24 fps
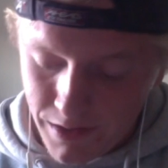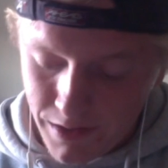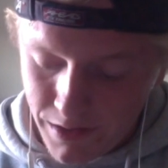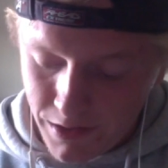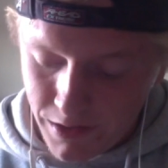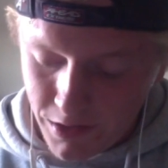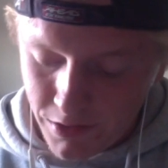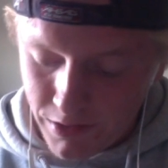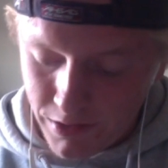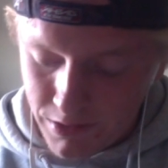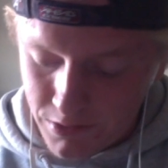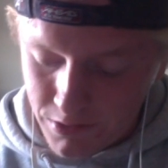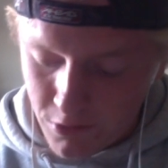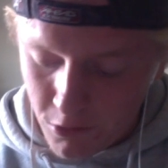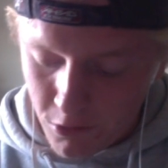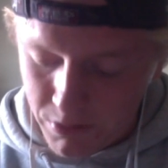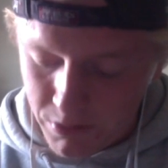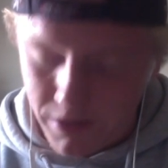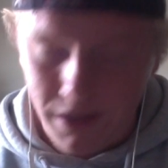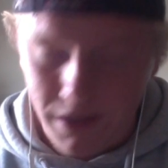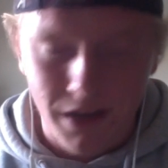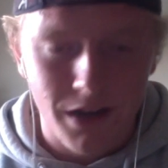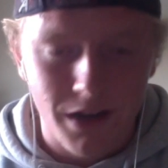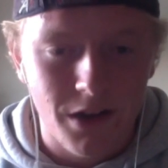Chris
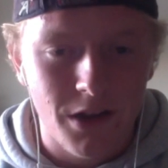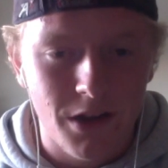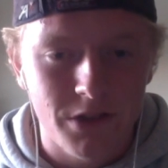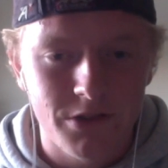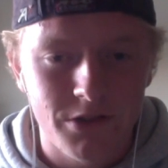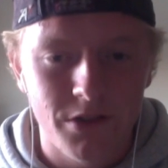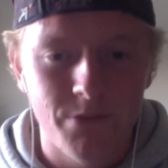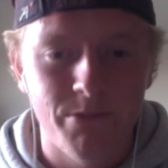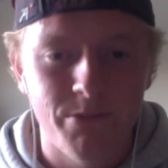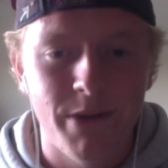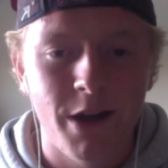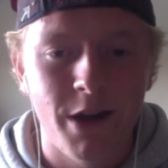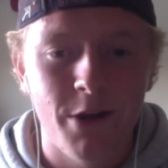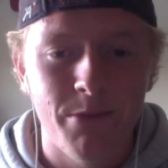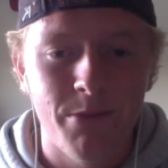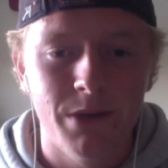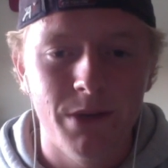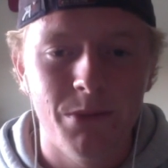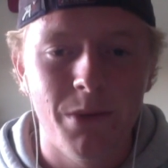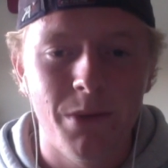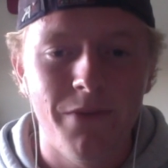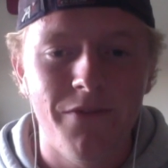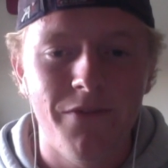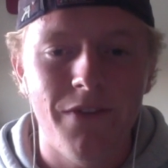Copeland going to cost you the bare
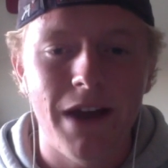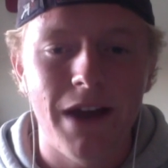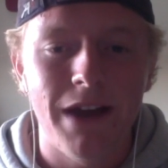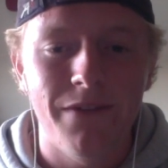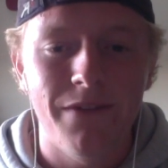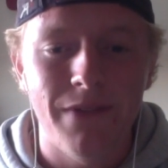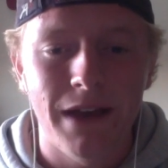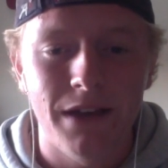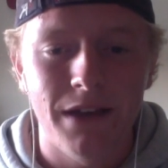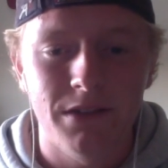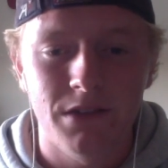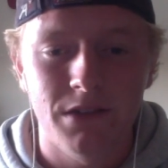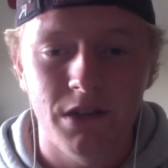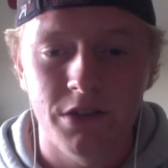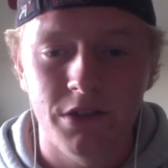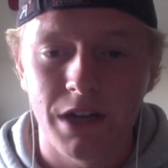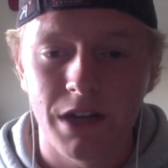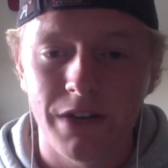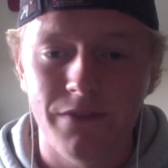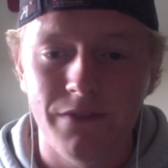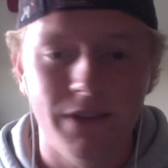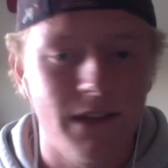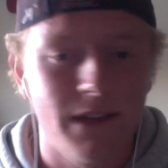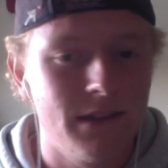minimum $5,000 on
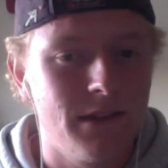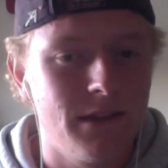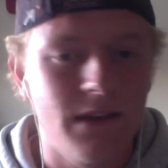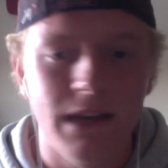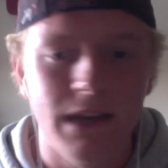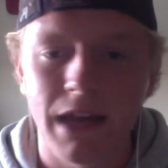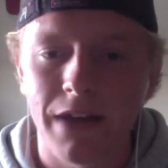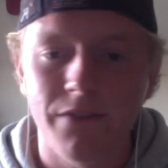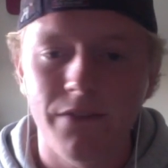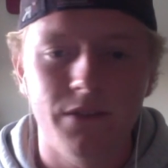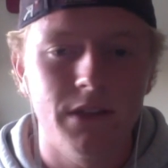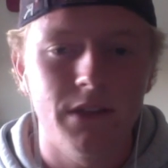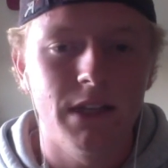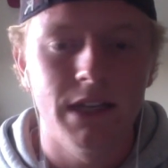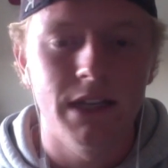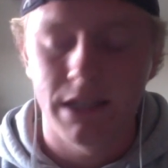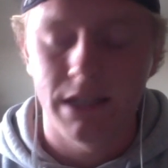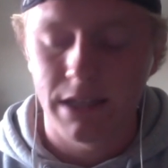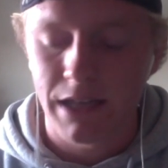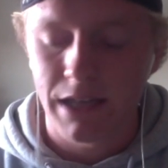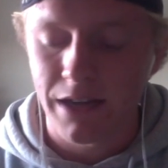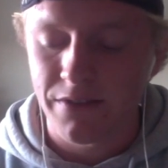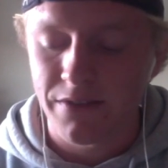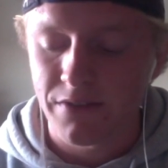draft days.
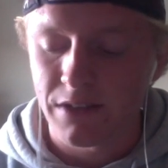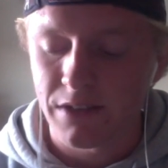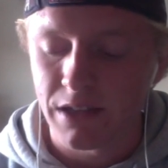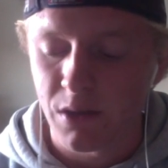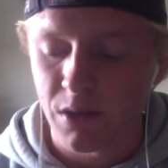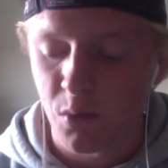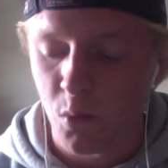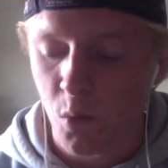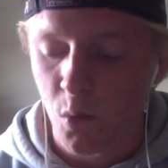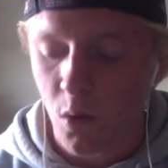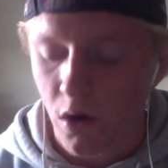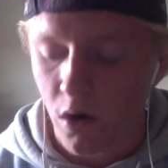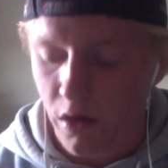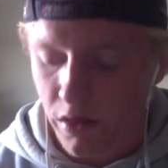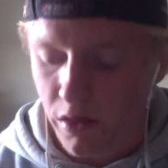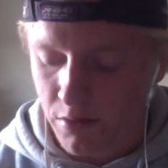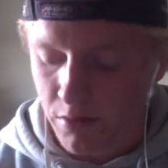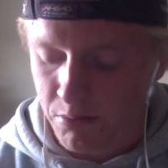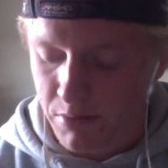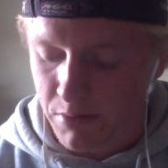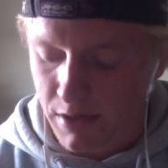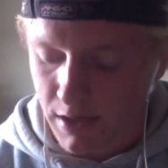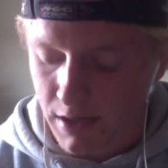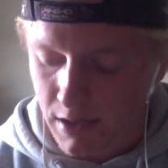Definitely worth the
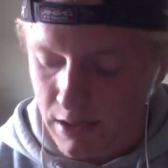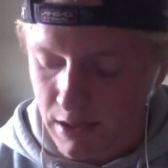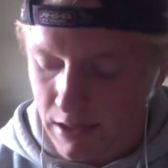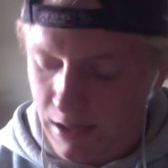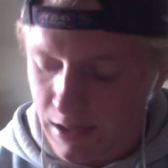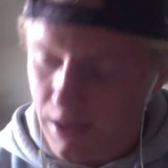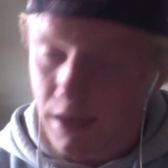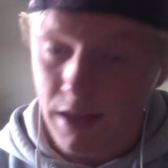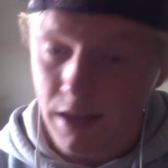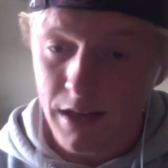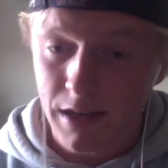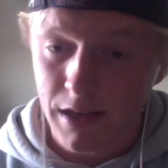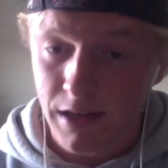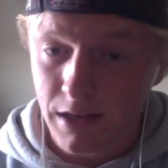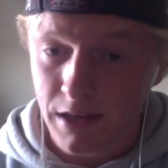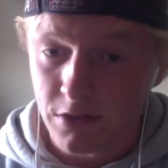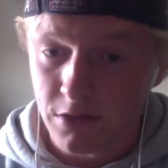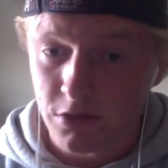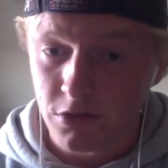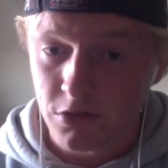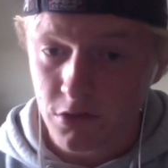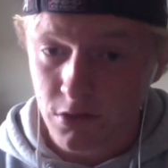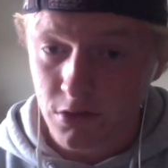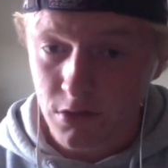pick. He can
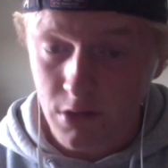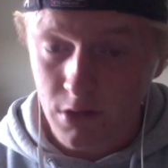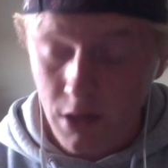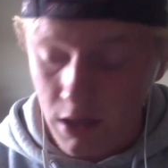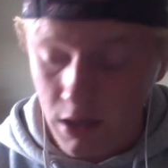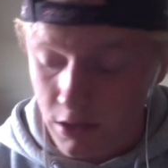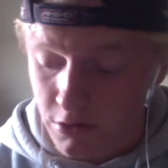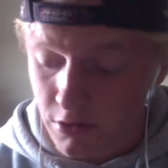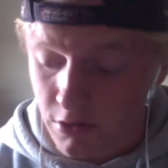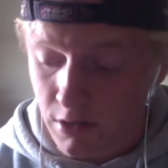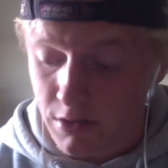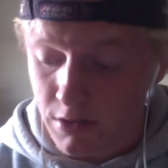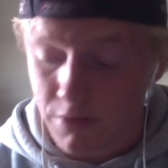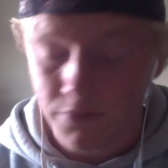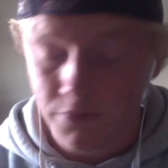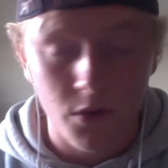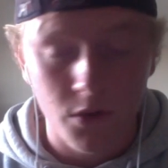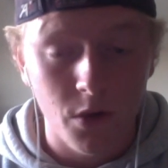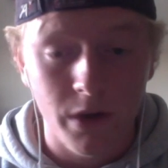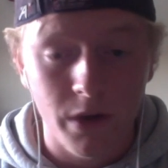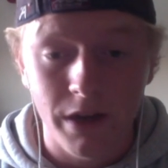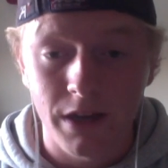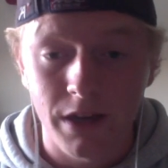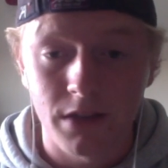stretch the
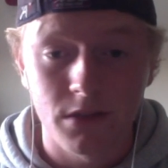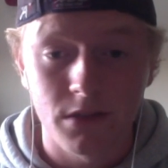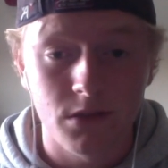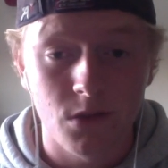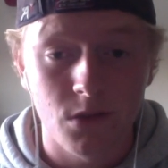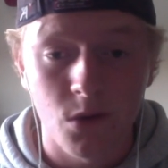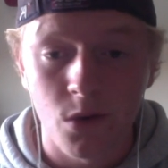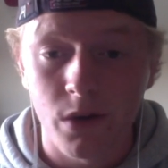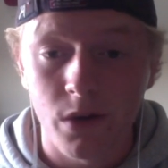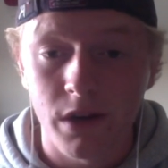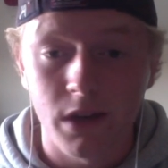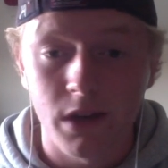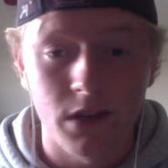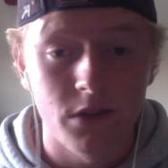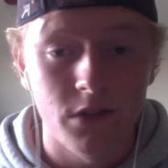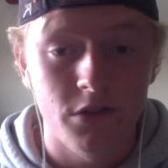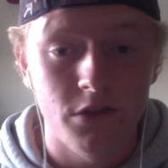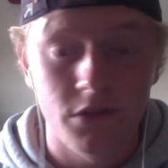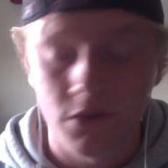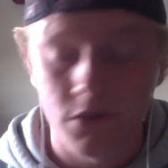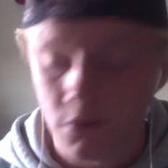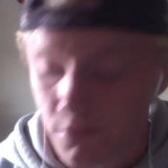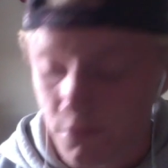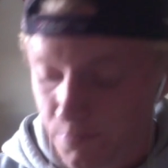floor. He can score. He can
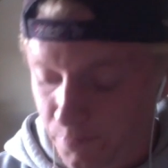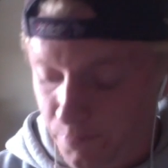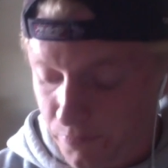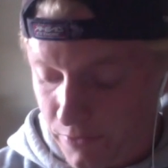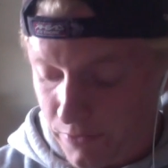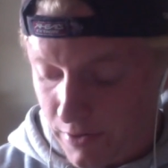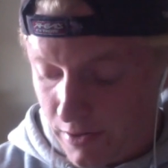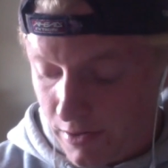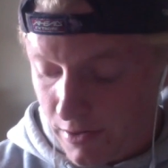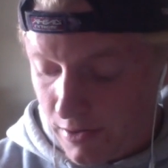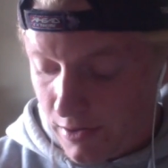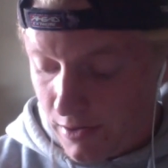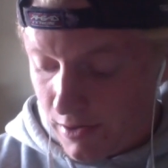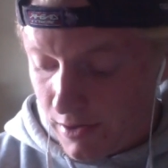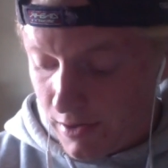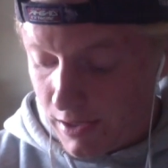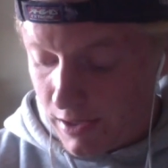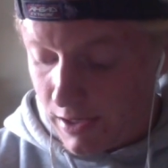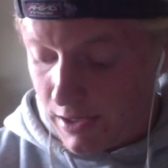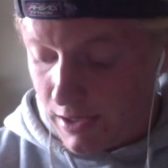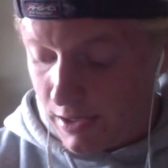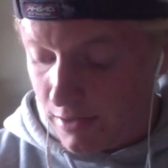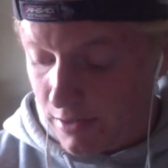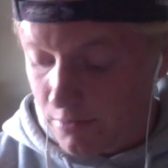shoot.
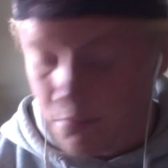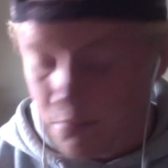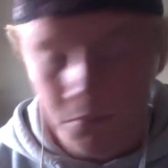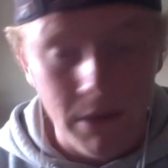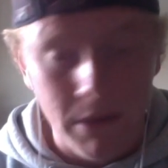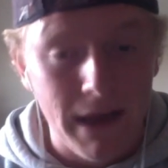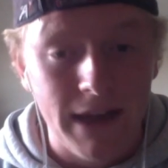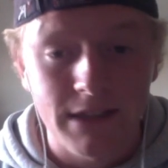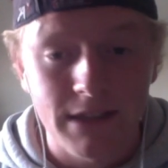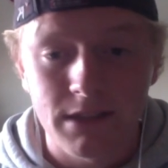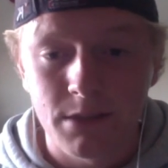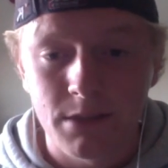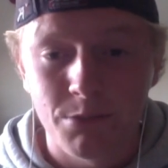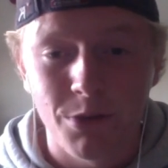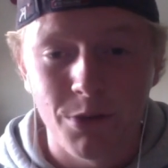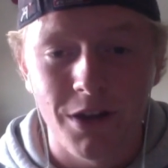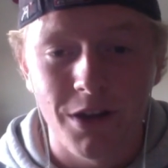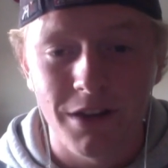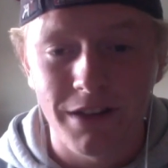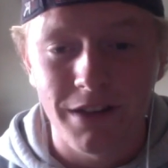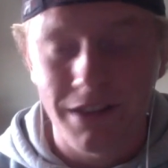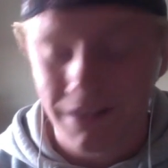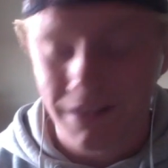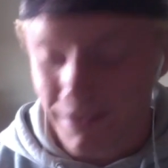He can pass the
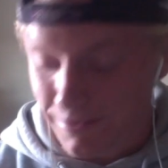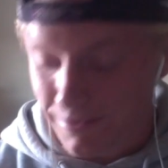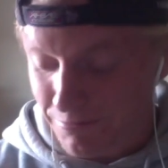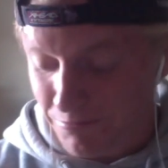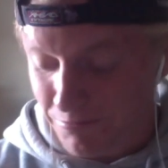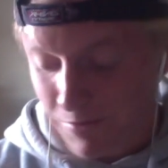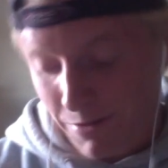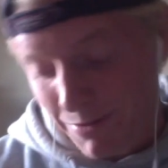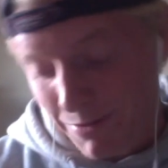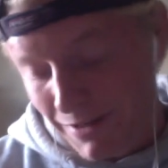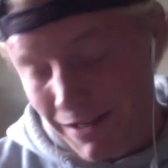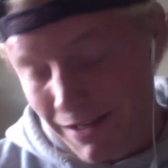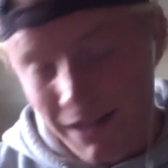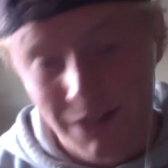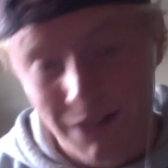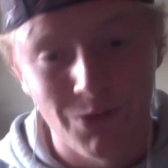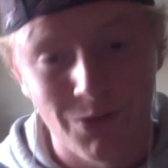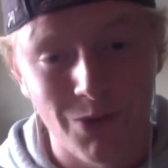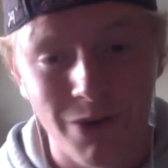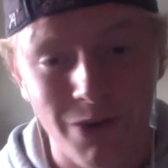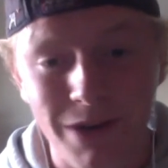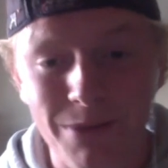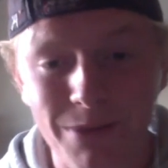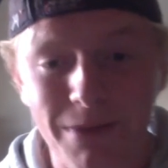ball. I mean, he gets
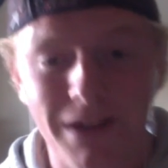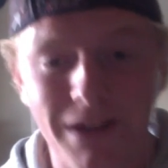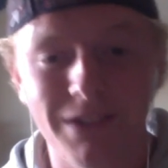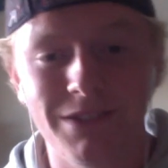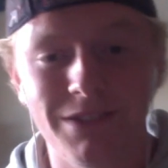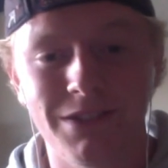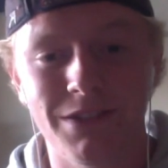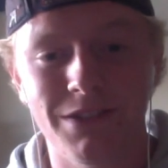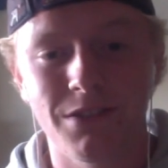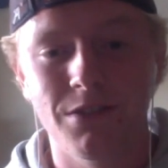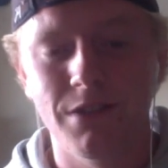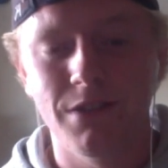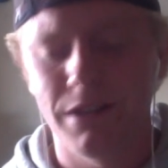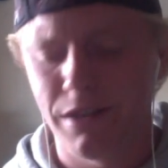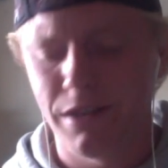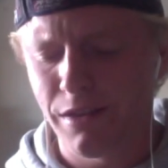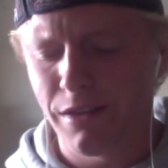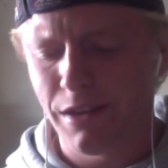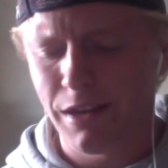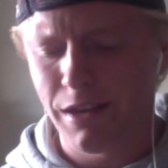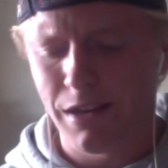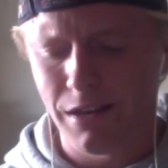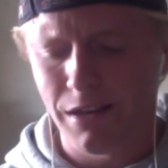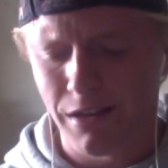rebounds too. And you
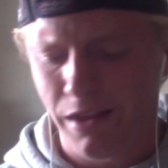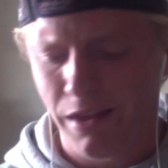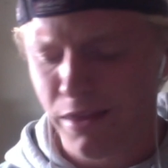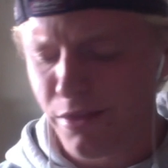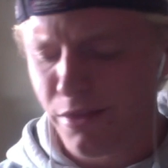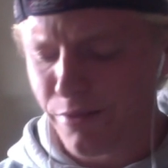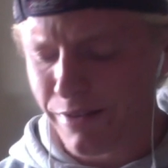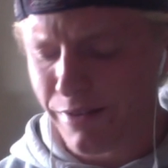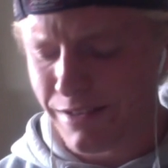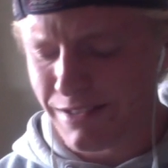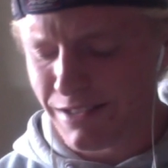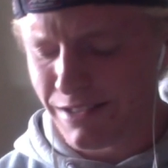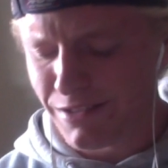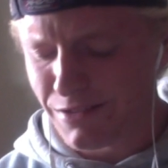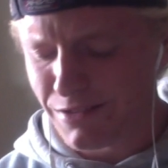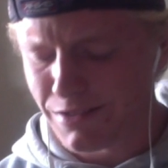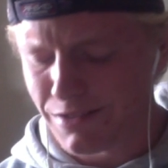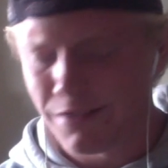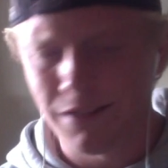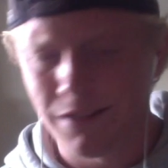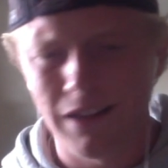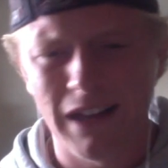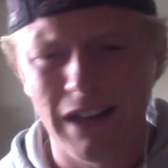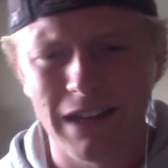think he had like 3 steals in
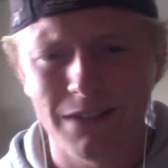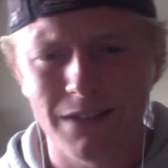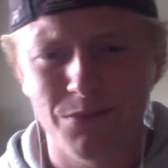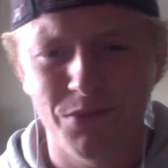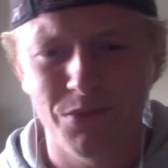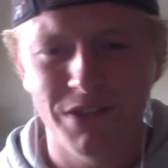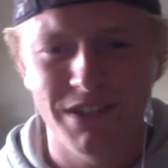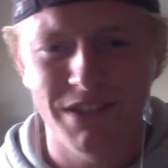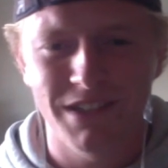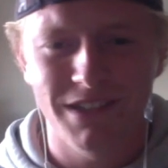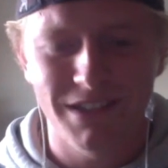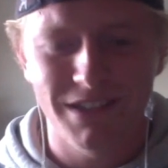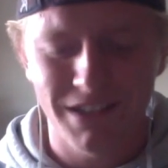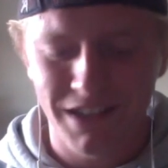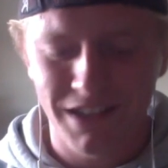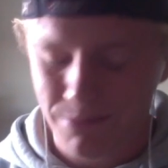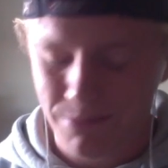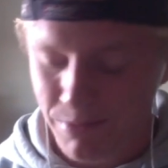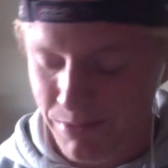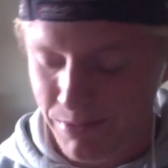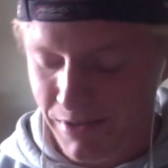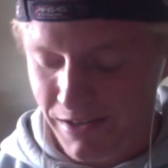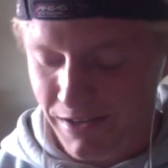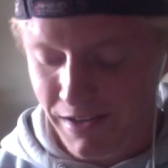their last preseason
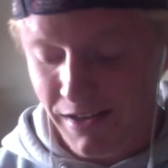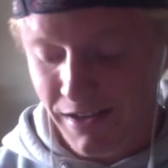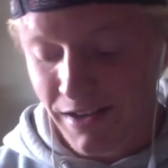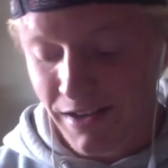game. I mean,